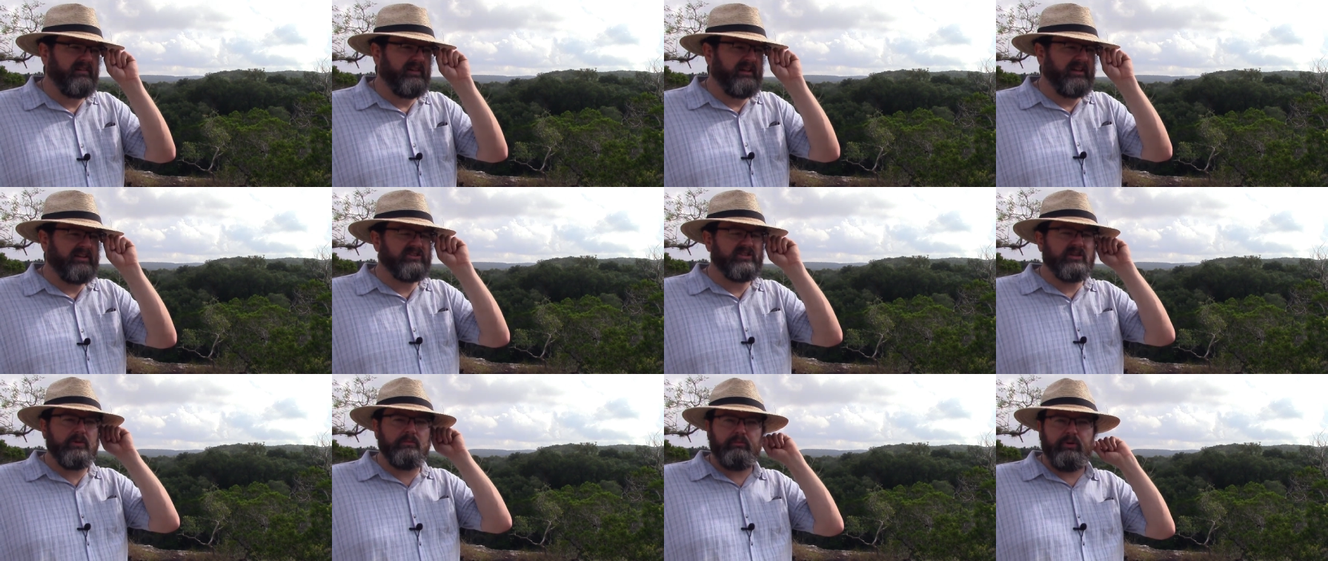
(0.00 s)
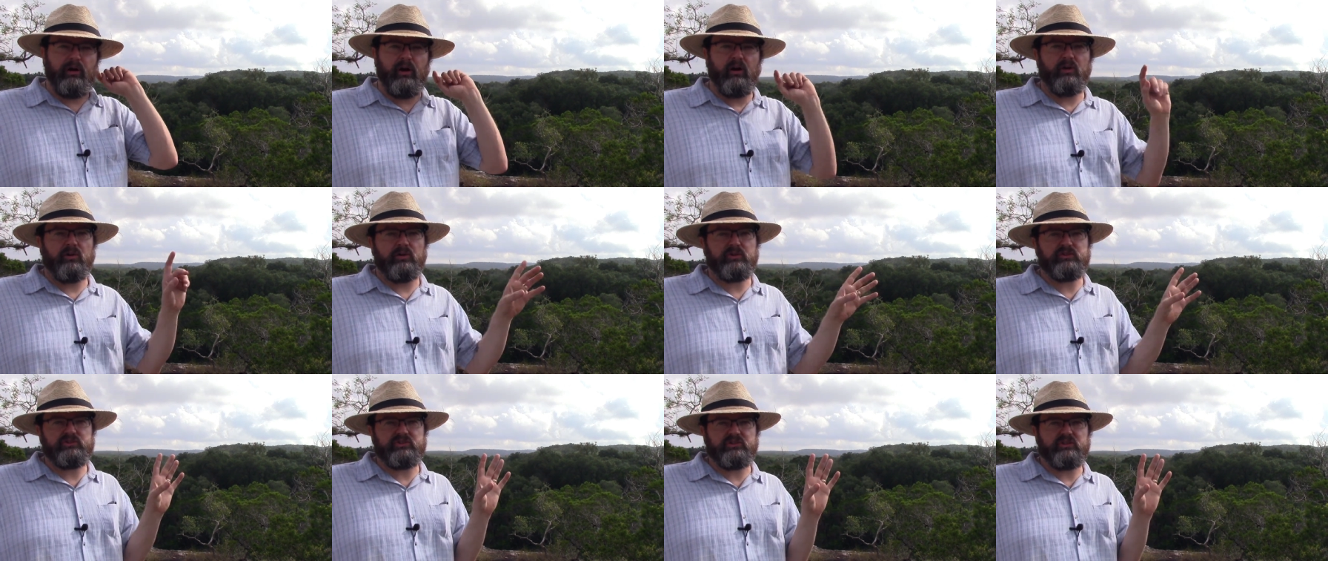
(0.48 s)
It's
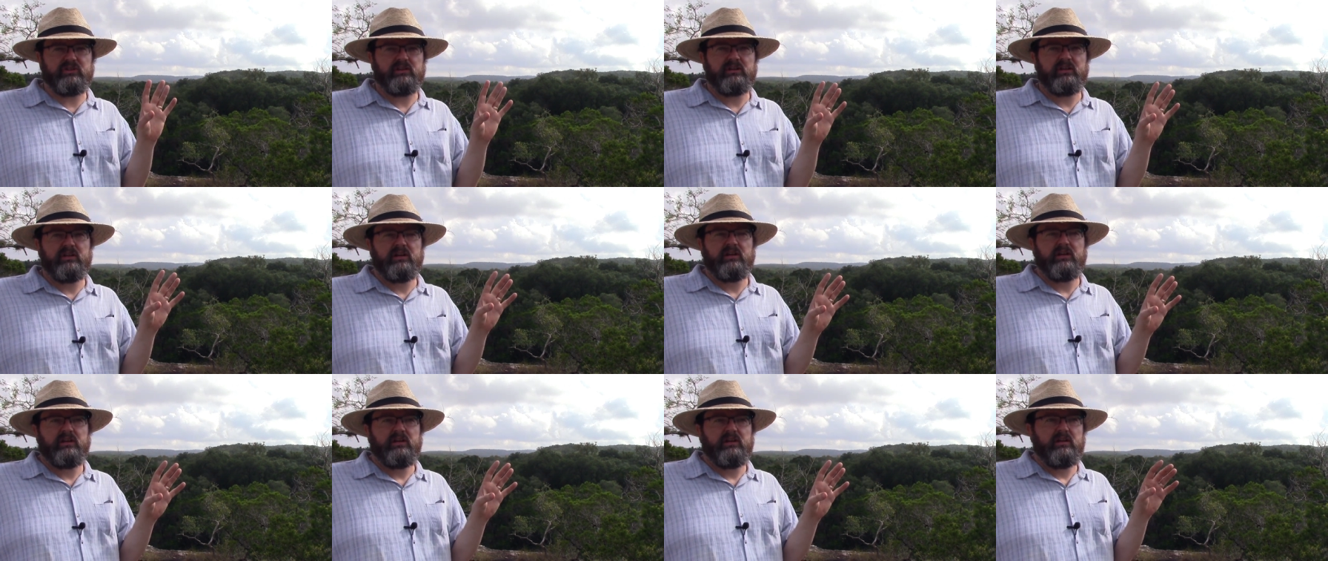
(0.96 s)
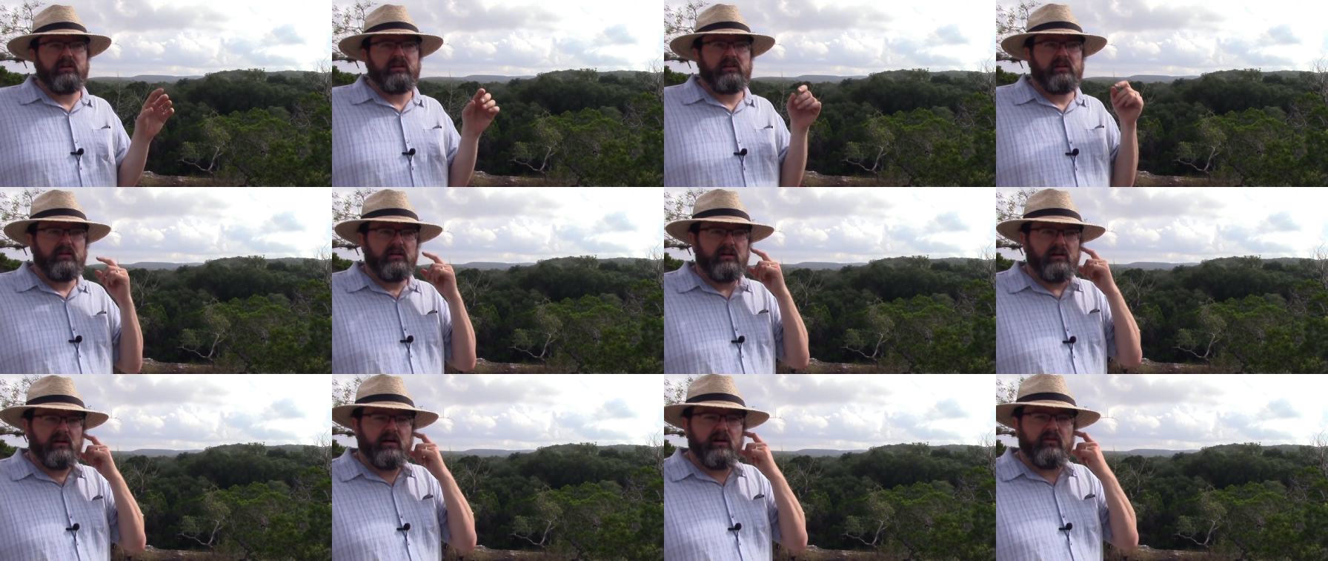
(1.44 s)
composed
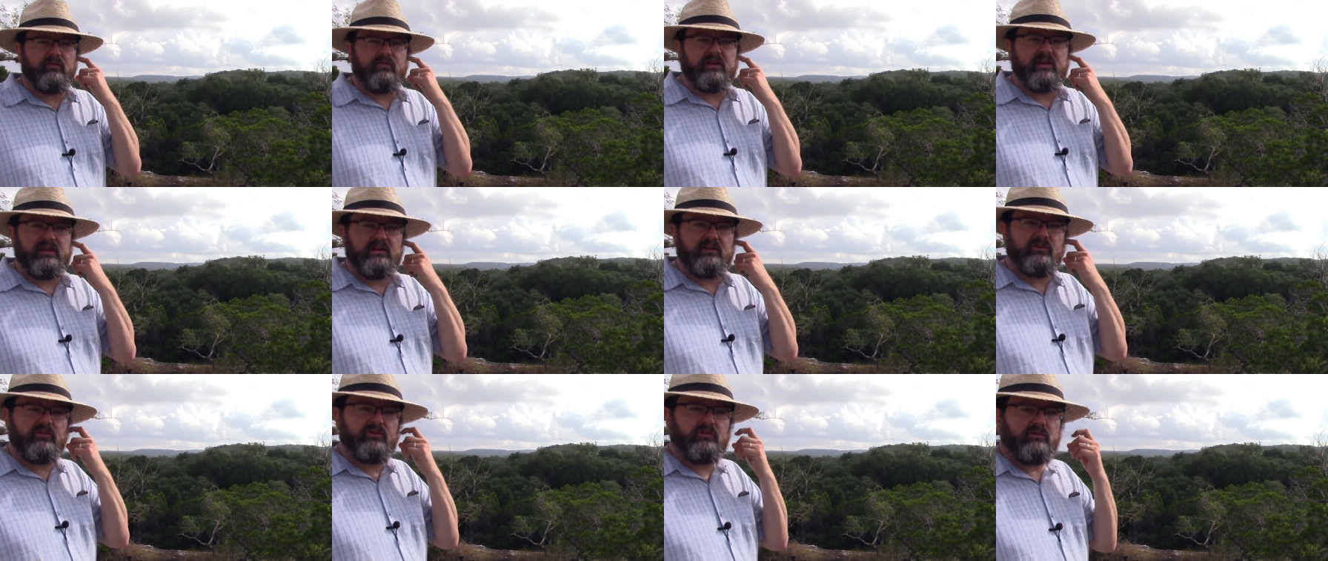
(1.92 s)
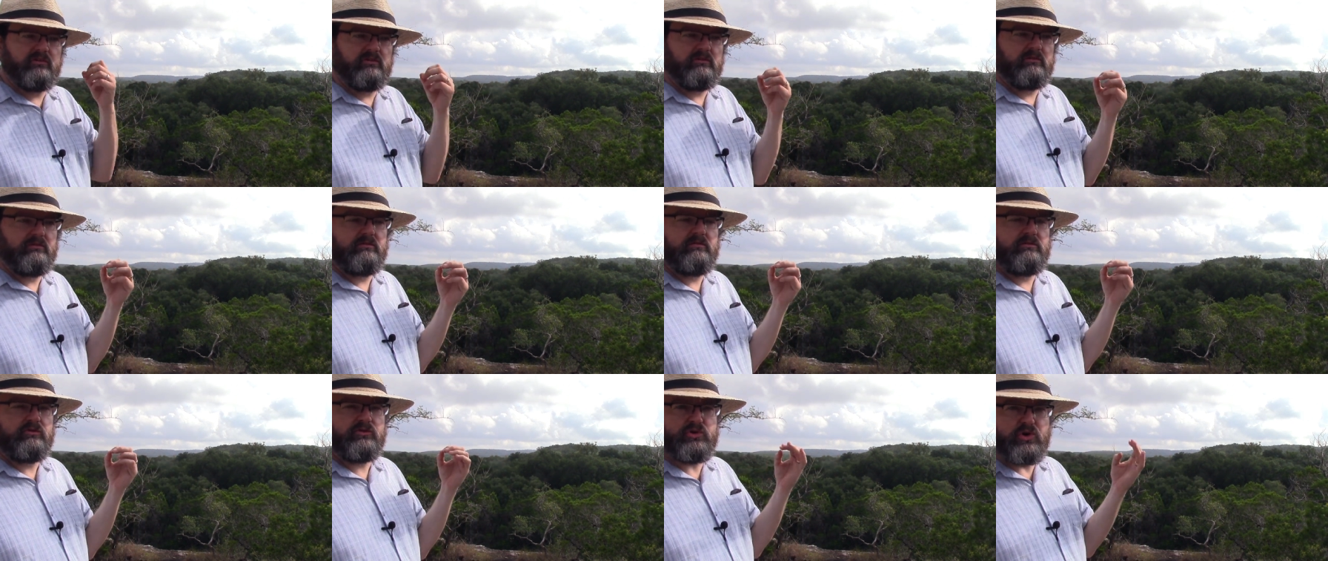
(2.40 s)
of these
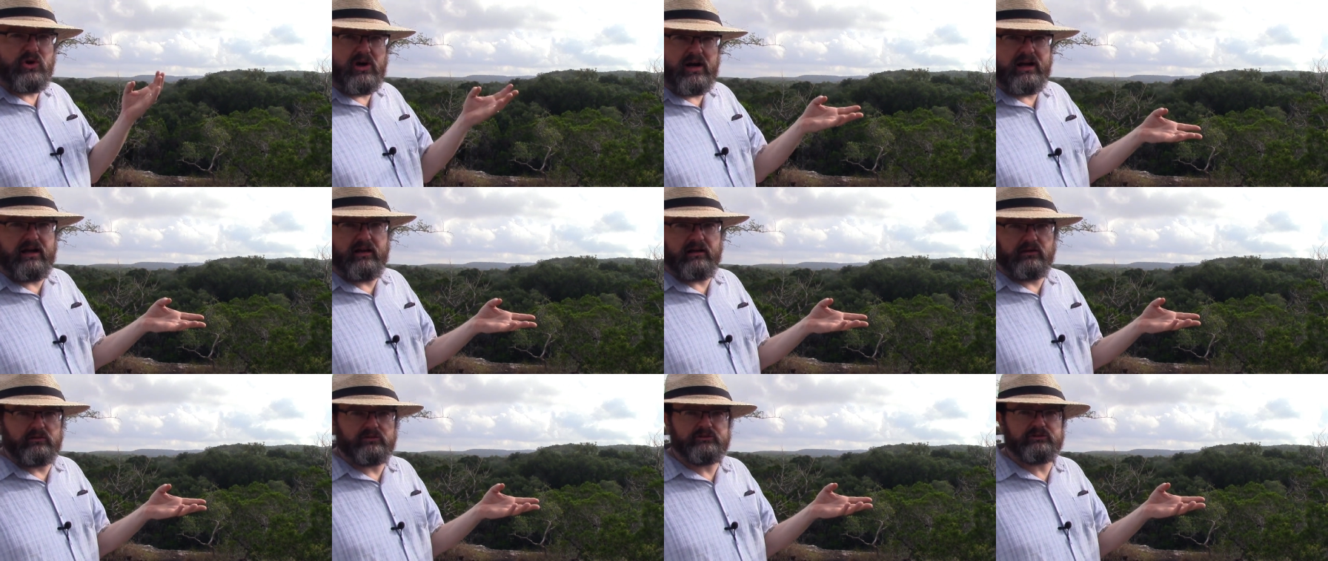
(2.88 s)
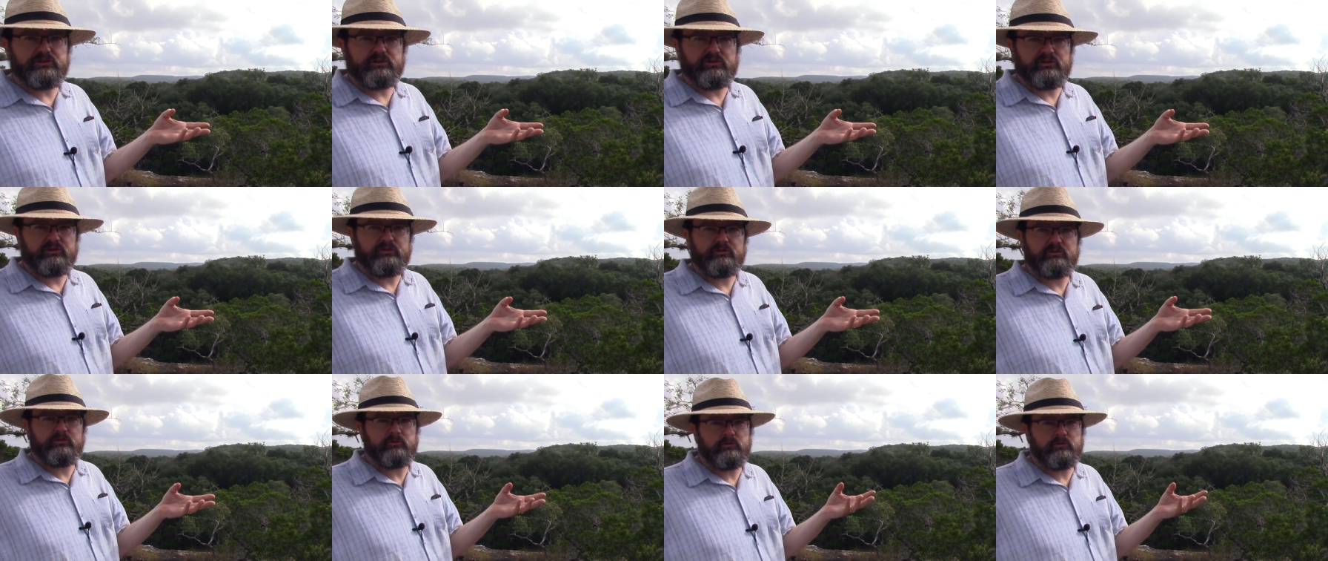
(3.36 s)
triangles.